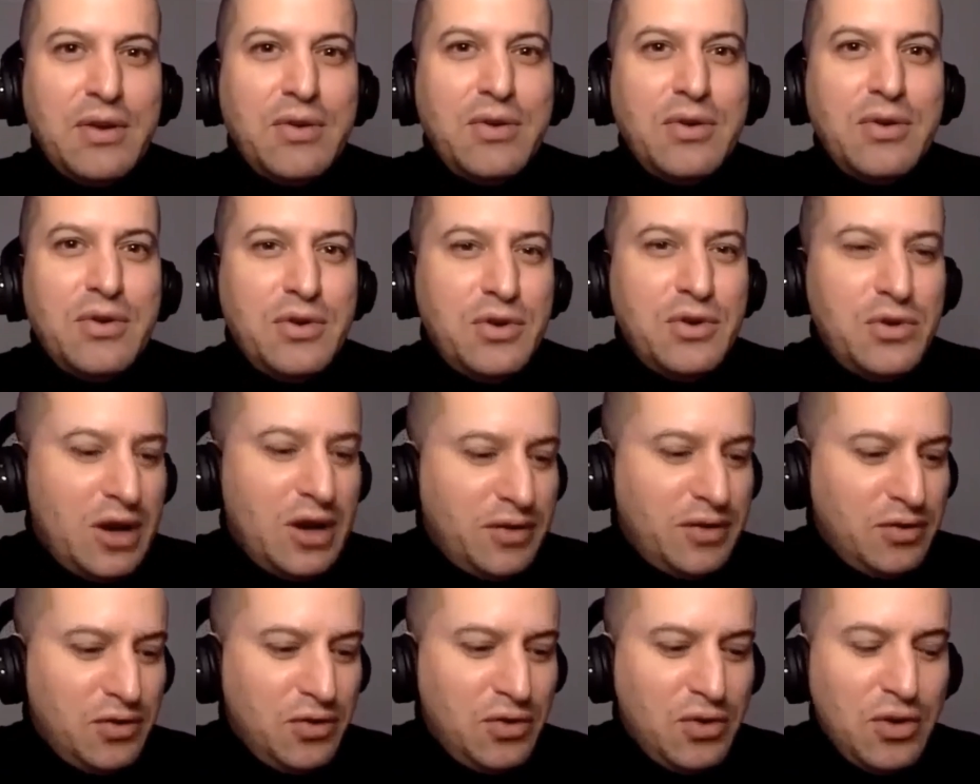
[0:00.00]

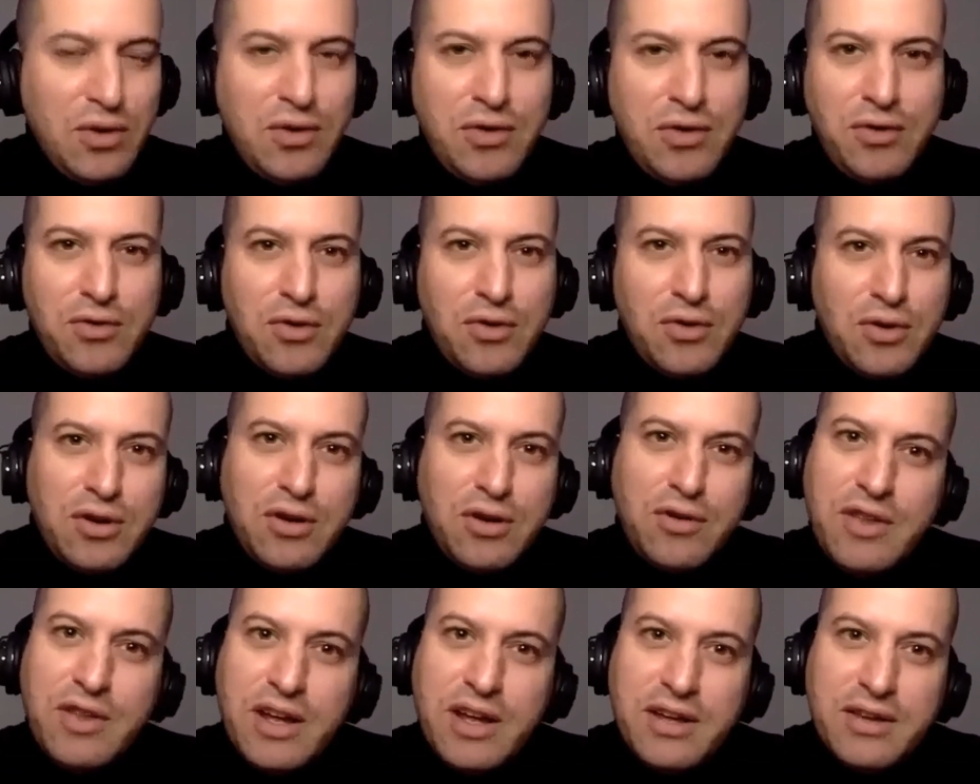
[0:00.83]
You have to go through
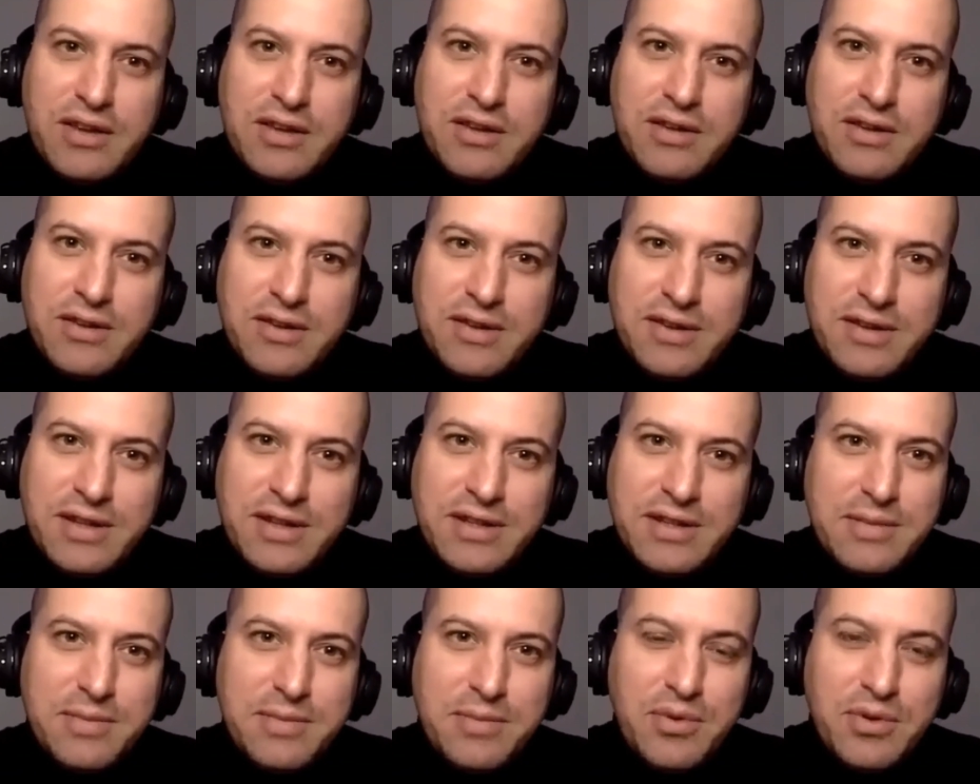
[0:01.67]
all of that.
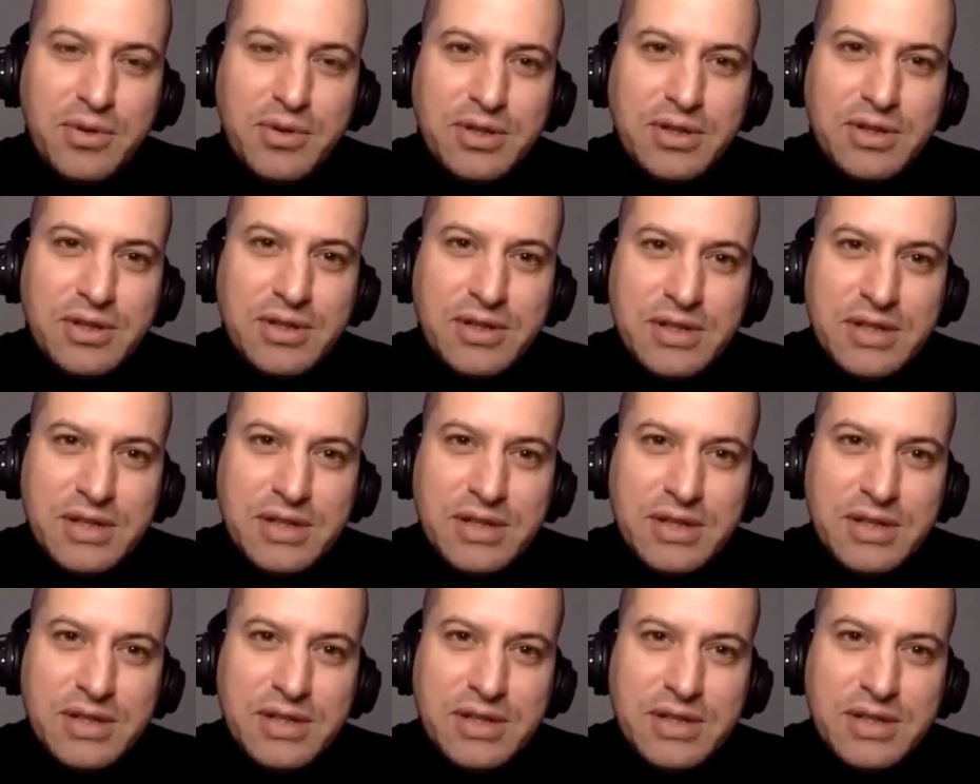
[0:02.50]
That's the point.